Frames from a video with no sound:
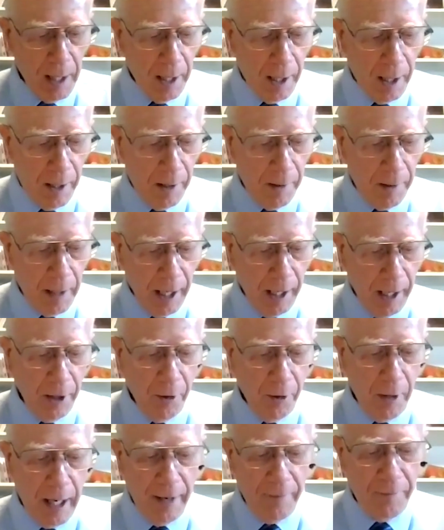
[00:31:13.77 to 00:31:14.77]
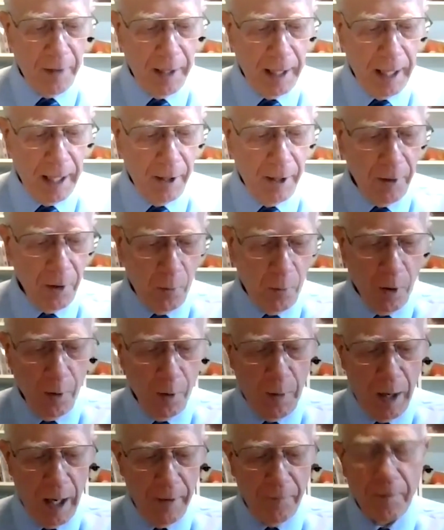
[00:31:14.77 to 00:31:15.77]
a literal heaven and hell, a
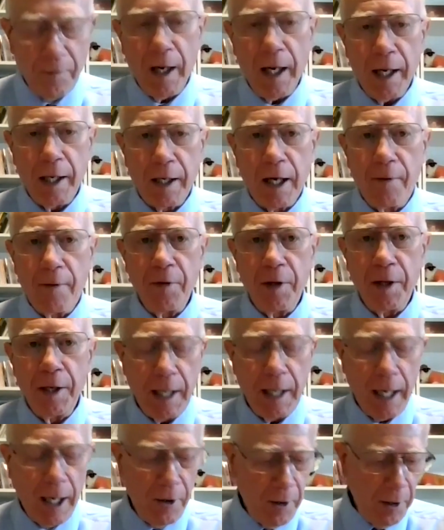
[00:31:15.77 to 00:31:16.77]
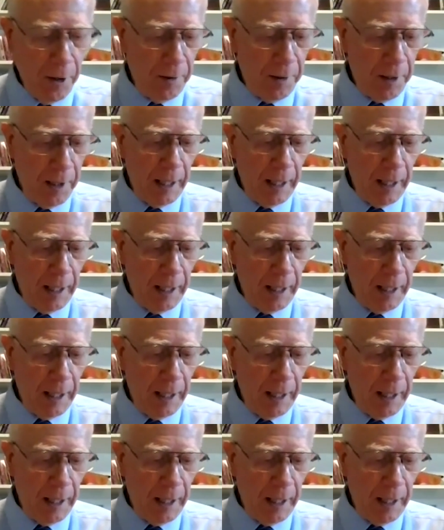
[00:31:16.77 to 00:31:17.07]
worldwide flood covered the entire earth,